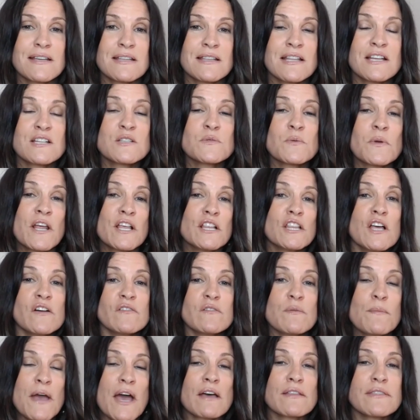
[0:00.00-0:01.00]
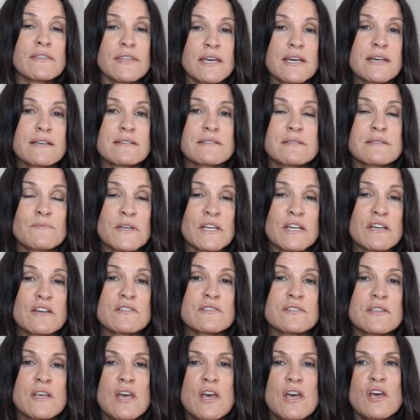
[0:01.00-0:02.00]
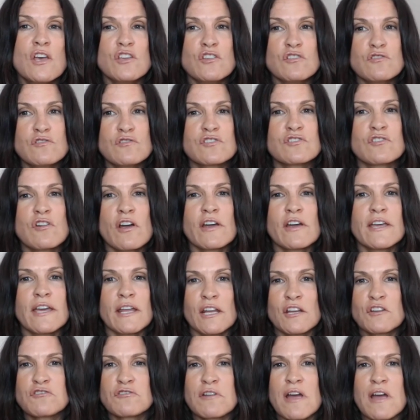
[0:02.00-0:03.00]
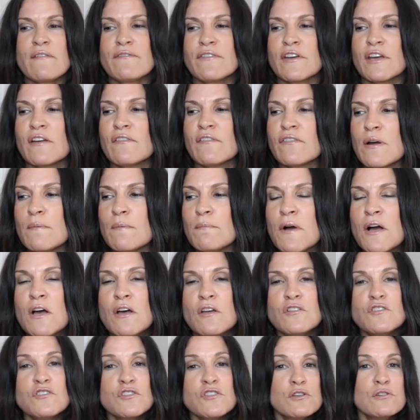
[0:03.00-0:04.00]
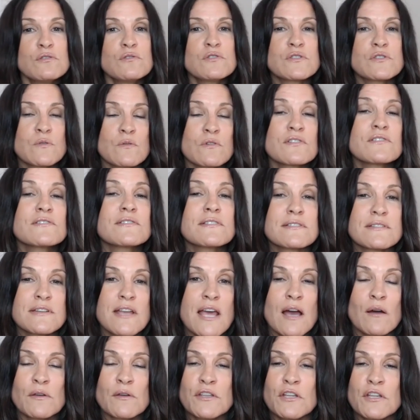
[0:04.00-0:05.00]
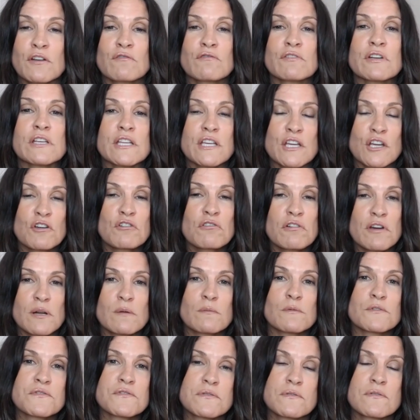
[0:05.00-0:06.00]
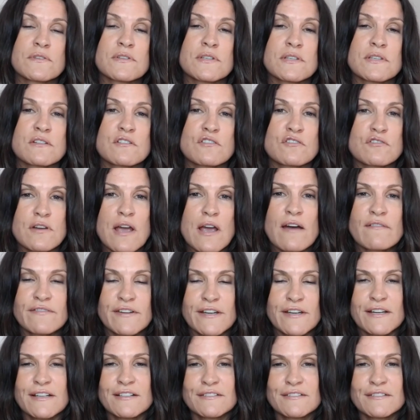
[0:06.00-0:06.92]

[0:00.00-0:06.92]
And that's what I love about this, because you start getting traffic from two sources now, and they're really incredible sources of traffic.